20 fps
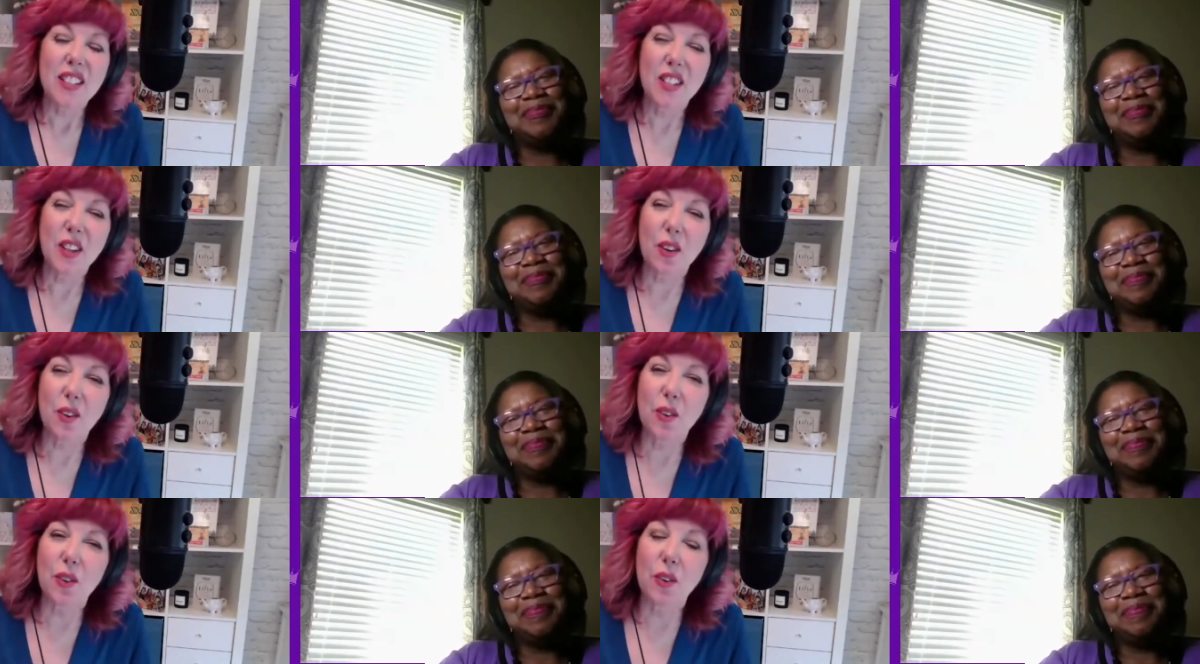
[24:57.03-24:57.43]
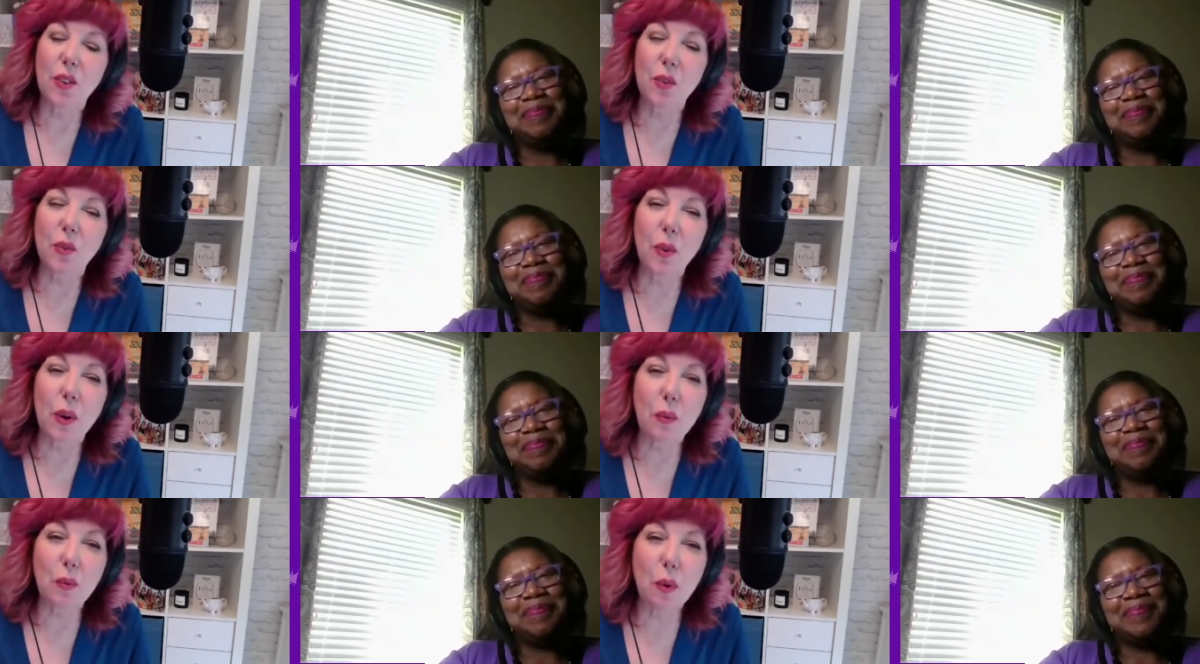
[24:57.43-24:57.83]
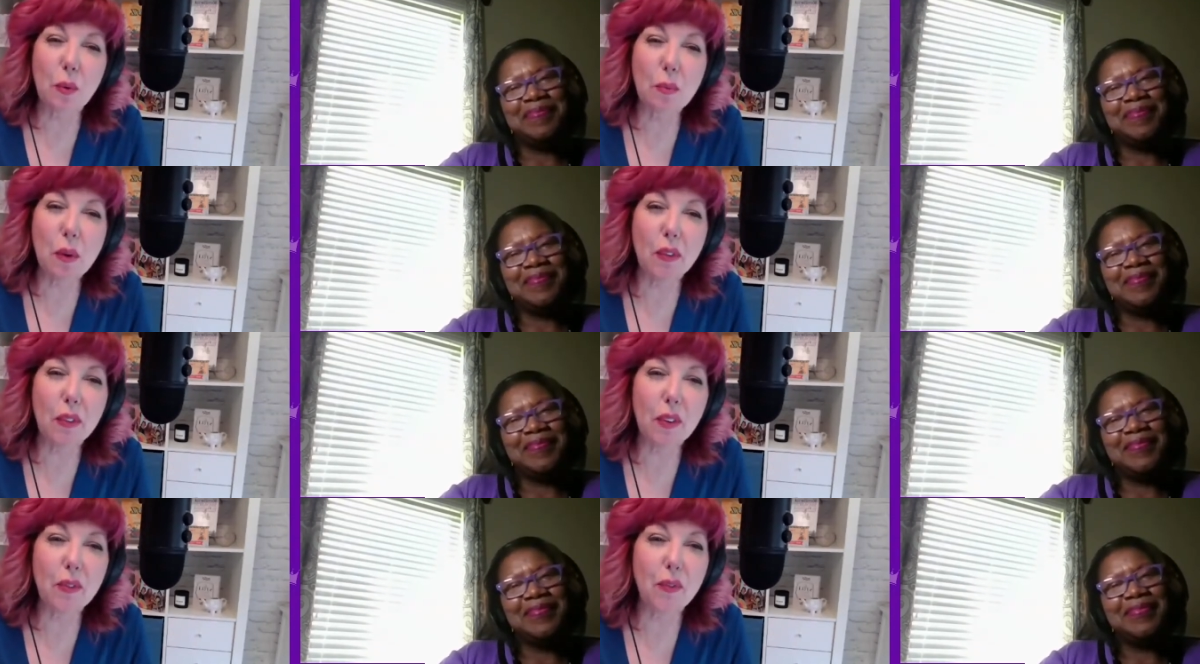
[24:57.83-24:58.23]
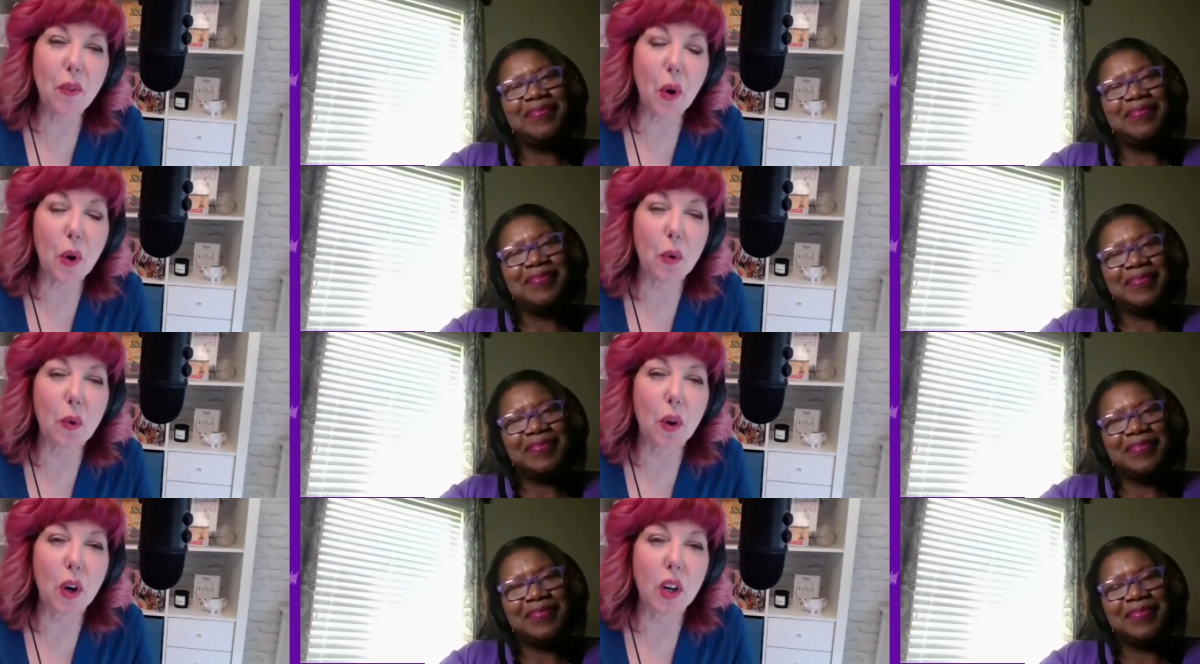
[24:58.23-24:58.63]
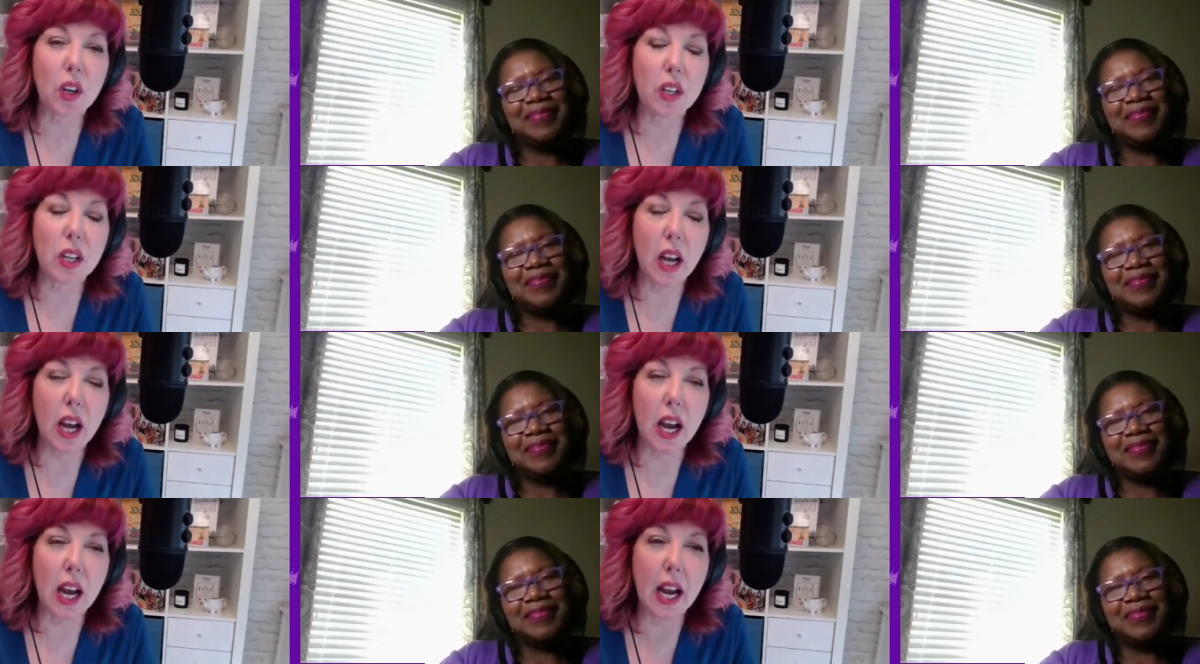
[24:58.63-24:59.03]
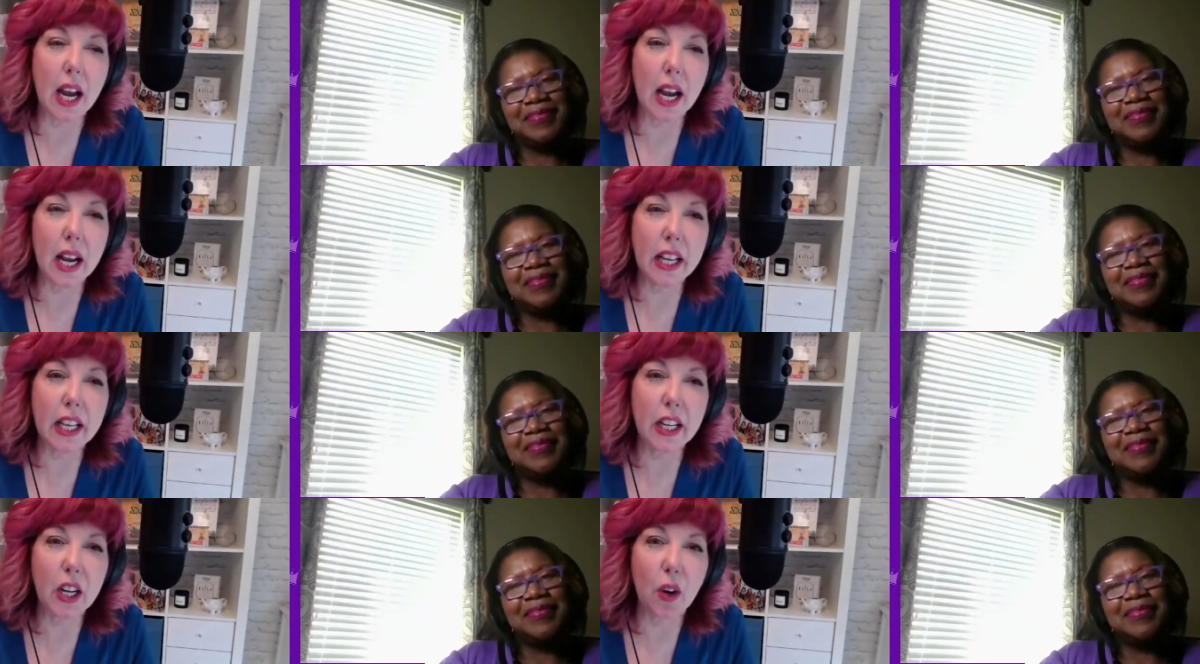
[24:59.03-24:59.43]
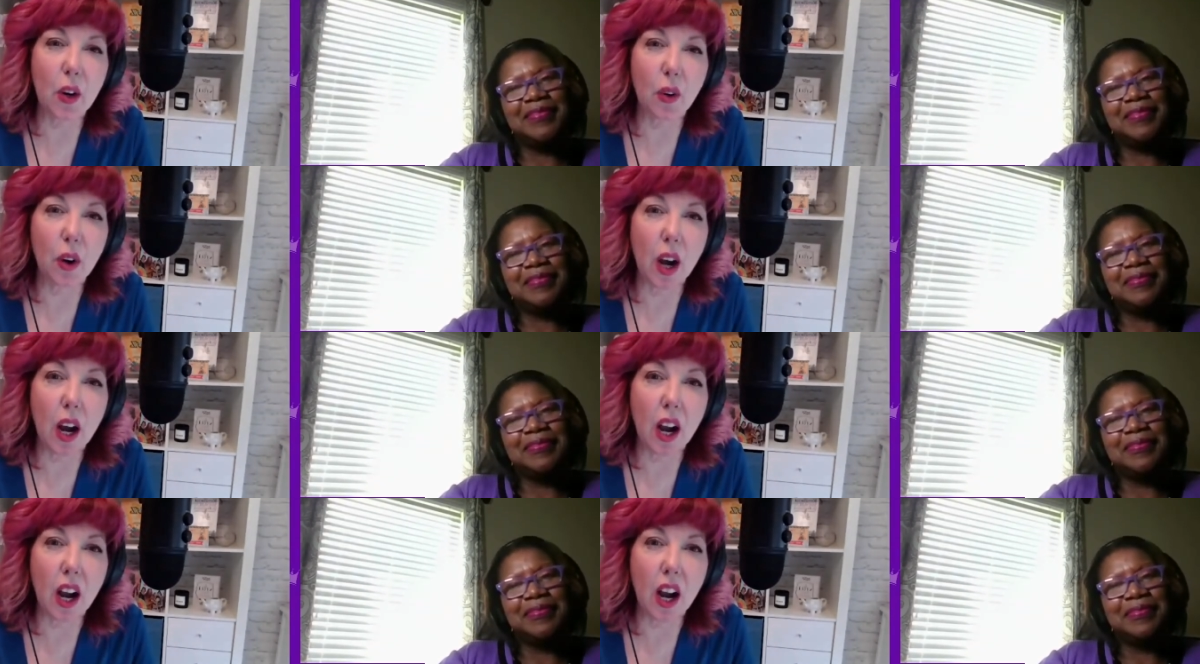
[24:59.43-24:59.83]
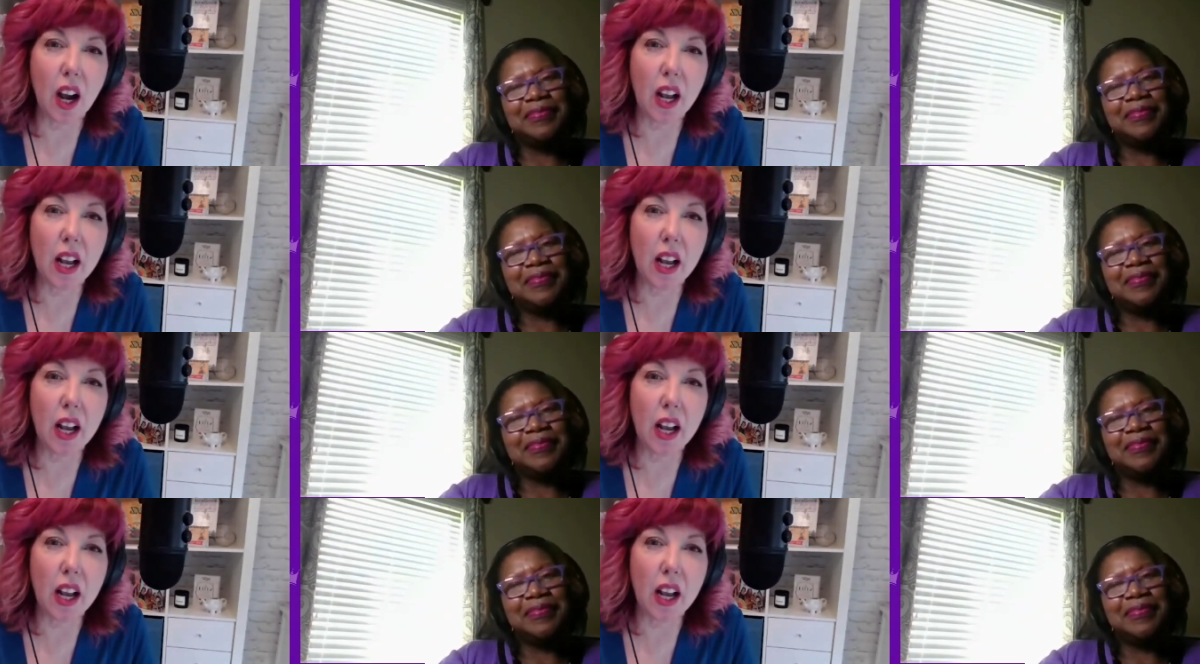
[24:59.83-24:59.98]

Speaker 1: So when we're moving forward, you know,